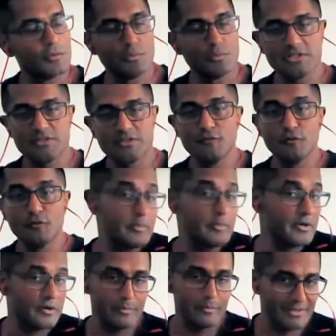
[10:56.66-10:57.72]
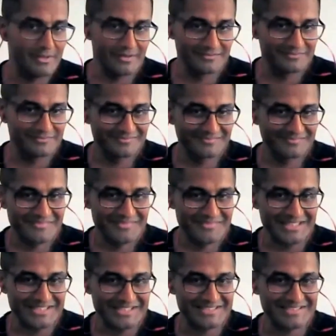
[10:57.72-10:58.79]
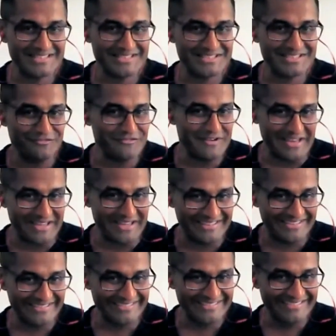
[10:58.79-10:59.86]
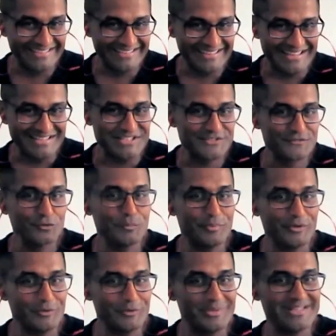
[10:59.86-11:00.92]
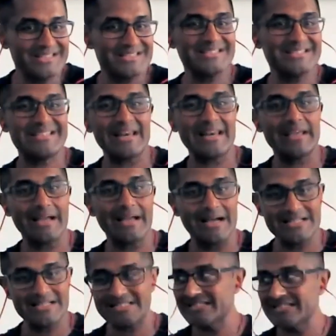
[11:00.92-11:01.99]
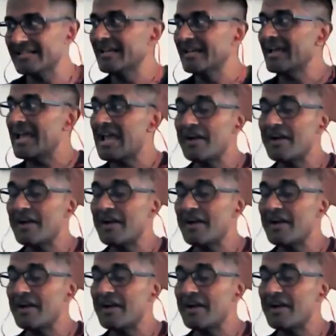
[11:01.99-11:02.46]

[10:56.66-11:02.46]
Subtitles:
through this food pyramid. That's a fake. And this food pyramid is telling us,